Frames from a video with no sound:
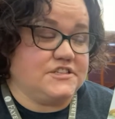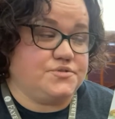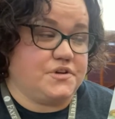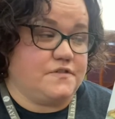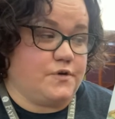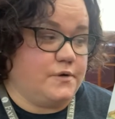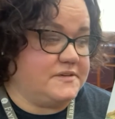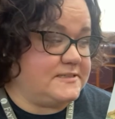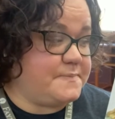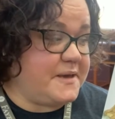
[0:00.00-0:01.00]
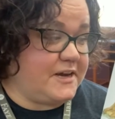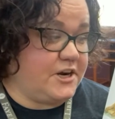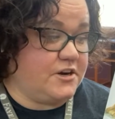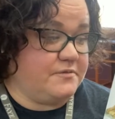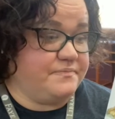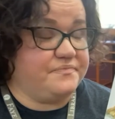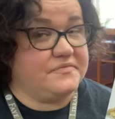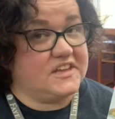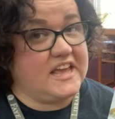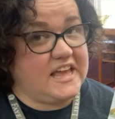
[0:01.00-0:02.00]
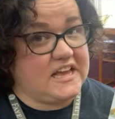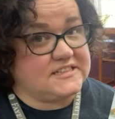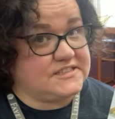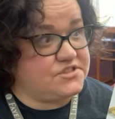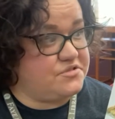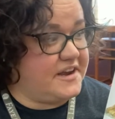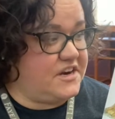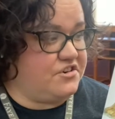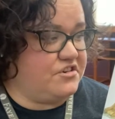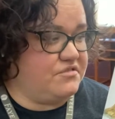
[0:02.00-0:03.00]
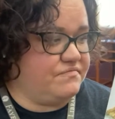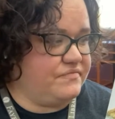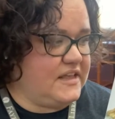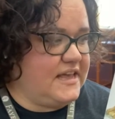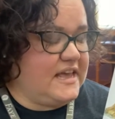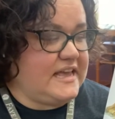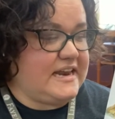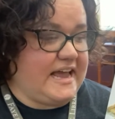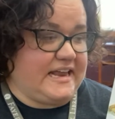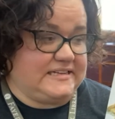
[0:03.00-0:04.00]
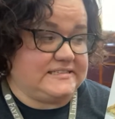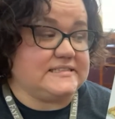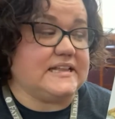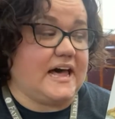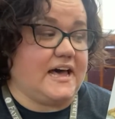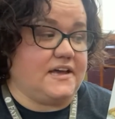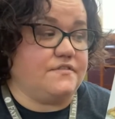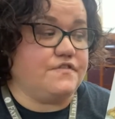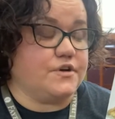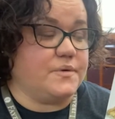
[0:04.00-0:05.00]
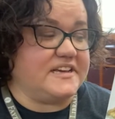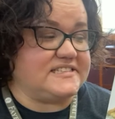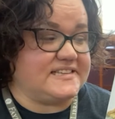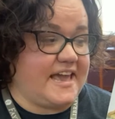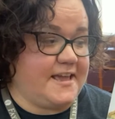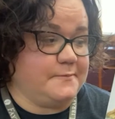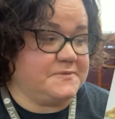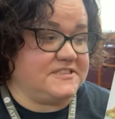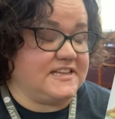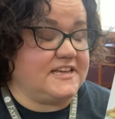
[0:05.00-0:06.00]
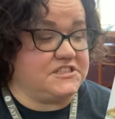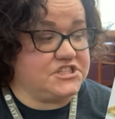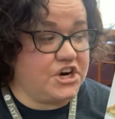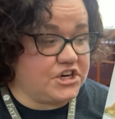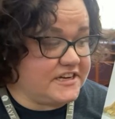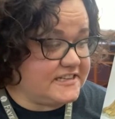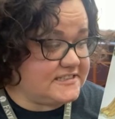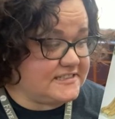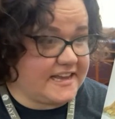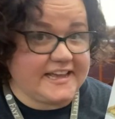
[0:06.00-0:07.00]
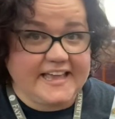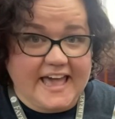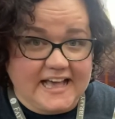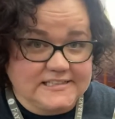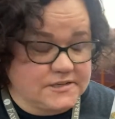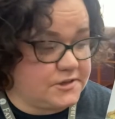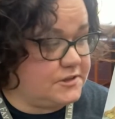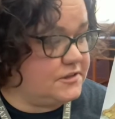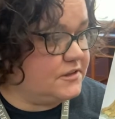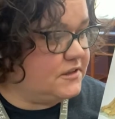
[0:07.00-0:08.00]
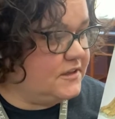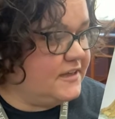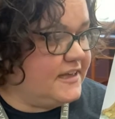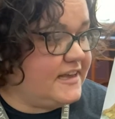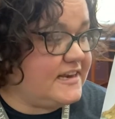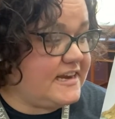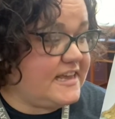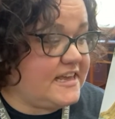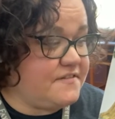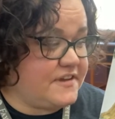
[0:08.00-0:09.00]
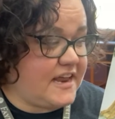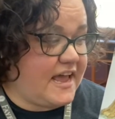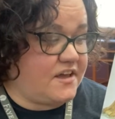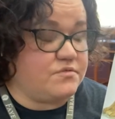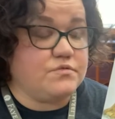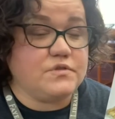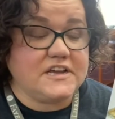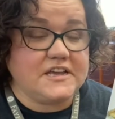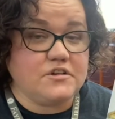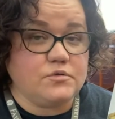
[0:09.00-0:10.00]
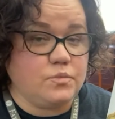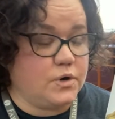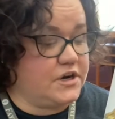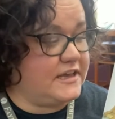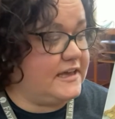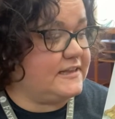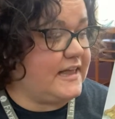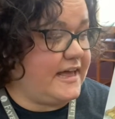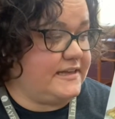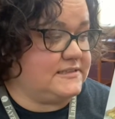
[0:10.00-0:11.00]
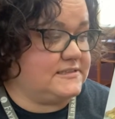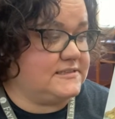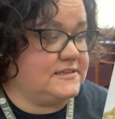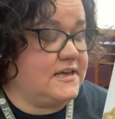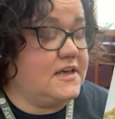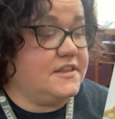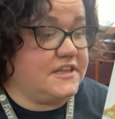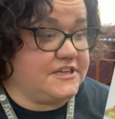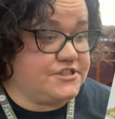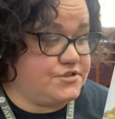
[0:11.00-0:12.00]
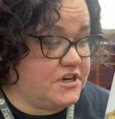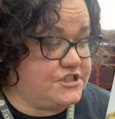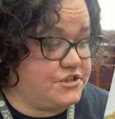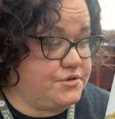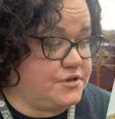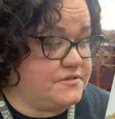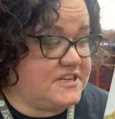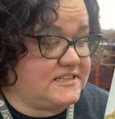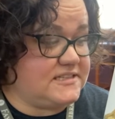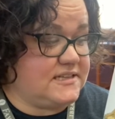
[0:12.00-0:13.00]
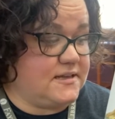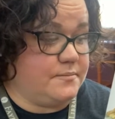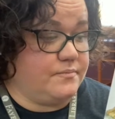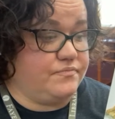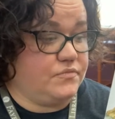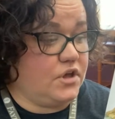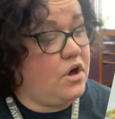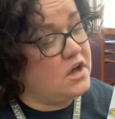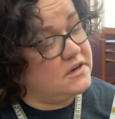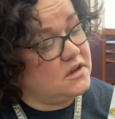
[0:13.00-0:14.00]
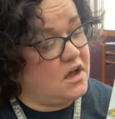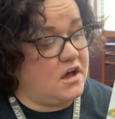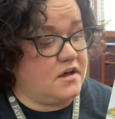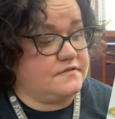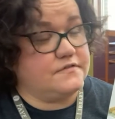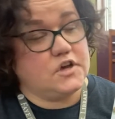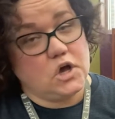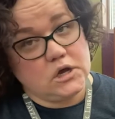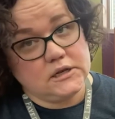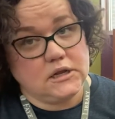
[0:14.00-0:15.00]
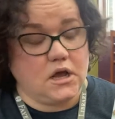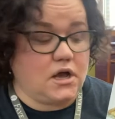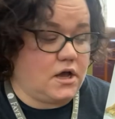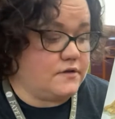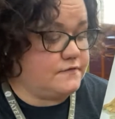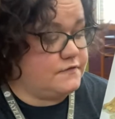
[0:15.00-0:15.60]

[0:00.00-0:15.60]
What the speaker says: tree fort was bigger and straighter. It had a slide for quick escapes and turrets like a castle. It even had real working lights. The construction crew tested them. On, off, on, off,